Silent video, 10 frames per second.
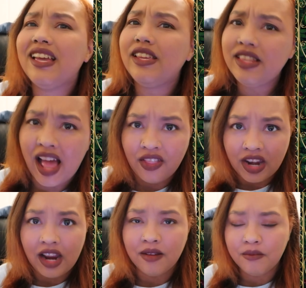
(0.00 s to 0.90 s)
now that
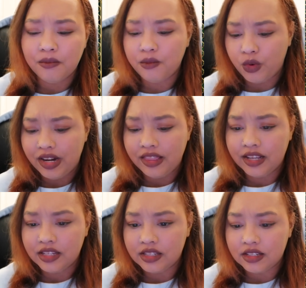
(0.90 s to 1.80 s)
I'm reading
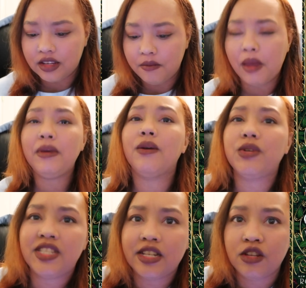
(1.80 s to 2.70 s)
this, maybe it
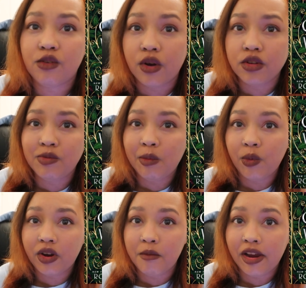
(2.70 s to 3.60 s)
was Six of Crows people
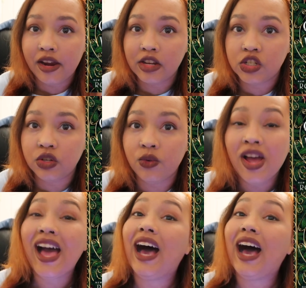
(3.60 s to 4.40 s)
were comparing it to.